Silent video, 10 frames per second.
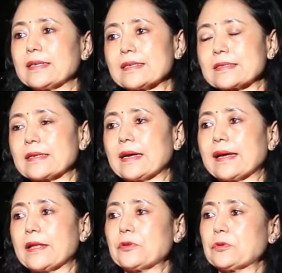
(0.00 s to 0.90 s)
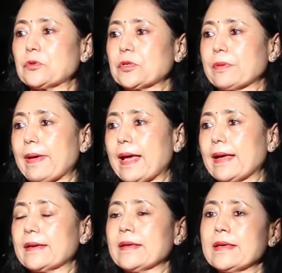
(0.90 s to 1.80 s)
It is, again, you go to the
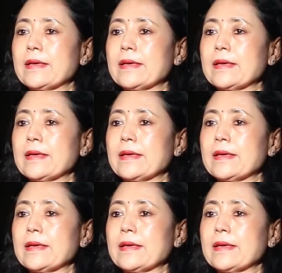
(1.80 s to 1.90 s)
bank,